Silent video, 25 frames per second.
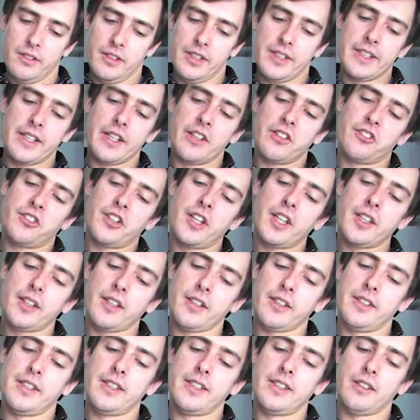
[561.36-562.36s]
the
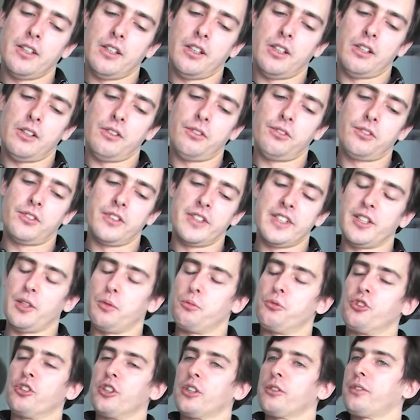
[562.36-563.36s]
asynchrony of the
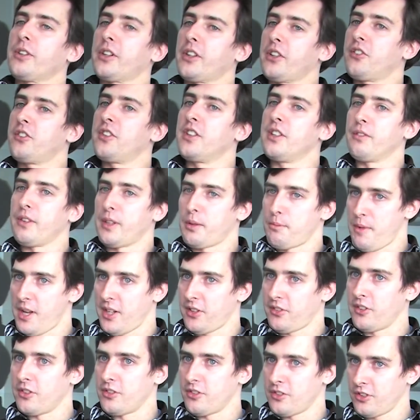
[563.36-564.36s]
observer receiving the
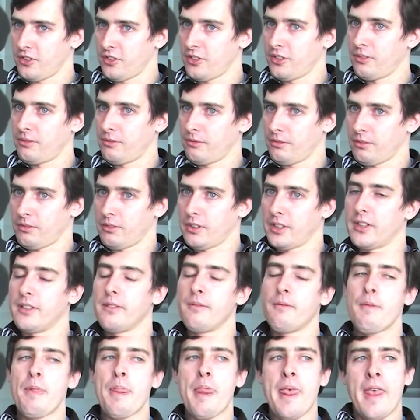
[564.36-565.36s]
messages, right?
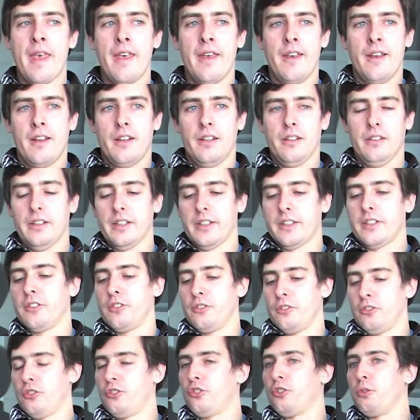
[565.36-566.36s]
Like
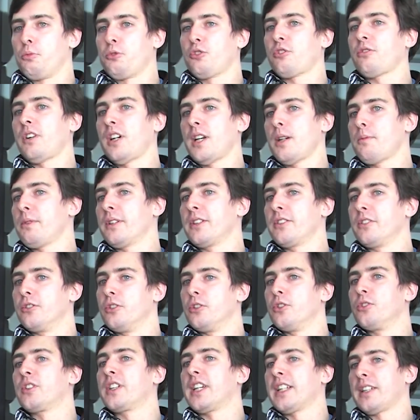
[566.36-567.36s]
you subscribe and you
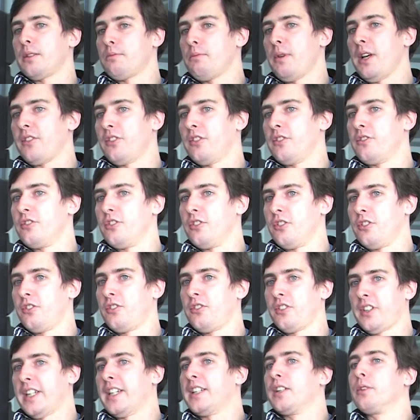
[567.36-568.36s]
don't get the messages
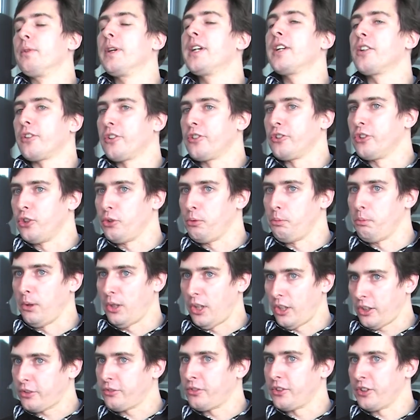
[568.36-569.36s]
straight away, or you don't
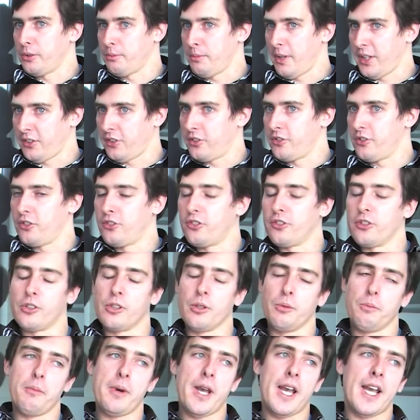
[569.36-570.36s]
block for the messages to
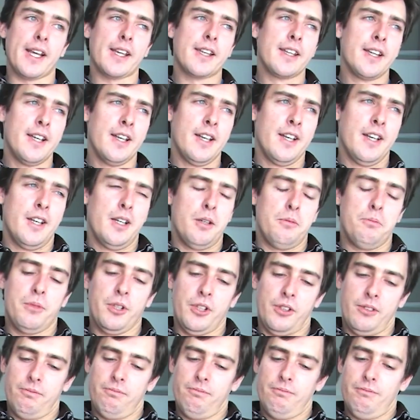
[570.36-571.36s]
come back.
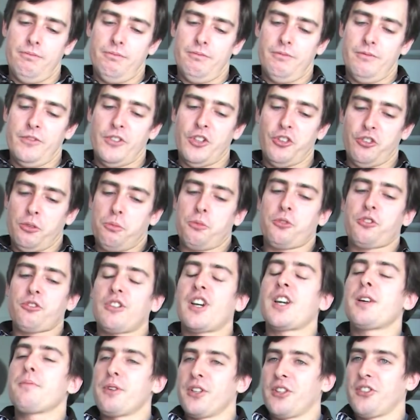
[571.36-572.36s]
But the
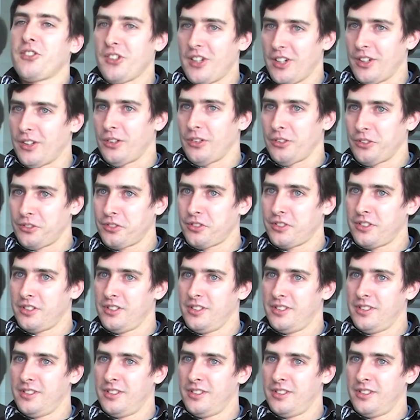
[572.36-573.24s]
subscribe itself